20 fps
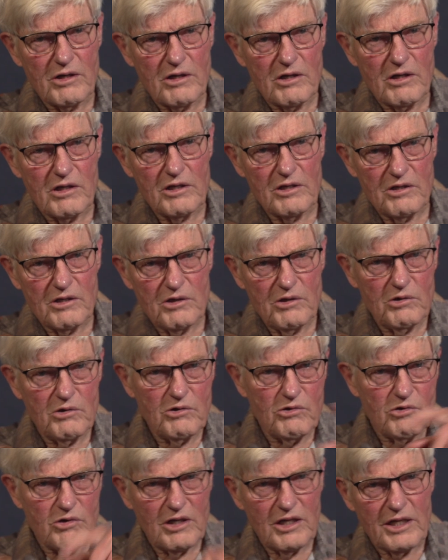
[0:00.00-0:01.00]
continued
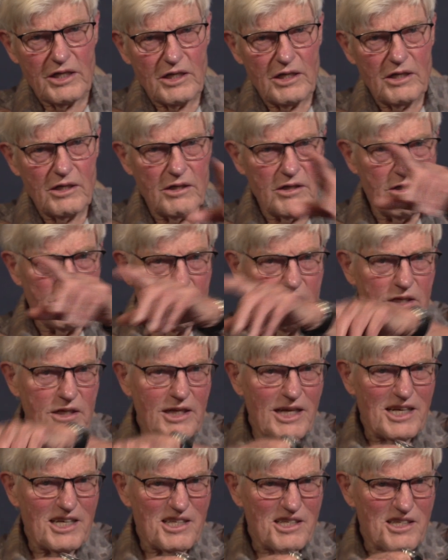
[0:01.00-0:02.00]
drilling the
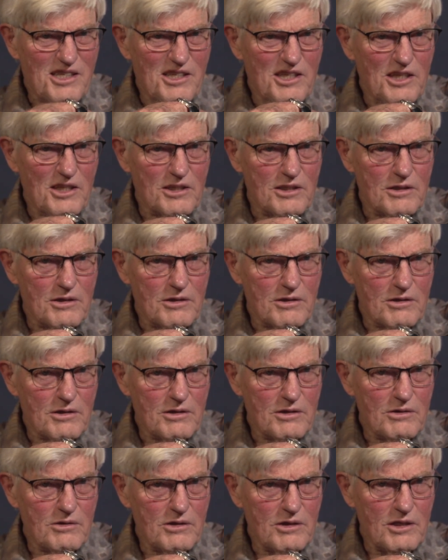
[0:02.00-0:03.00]
next year
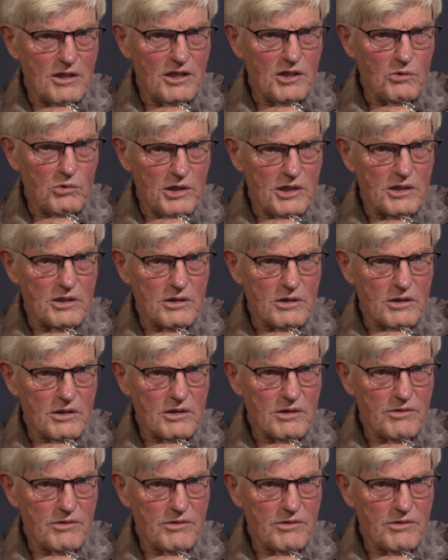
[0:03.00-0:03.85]
in the winter.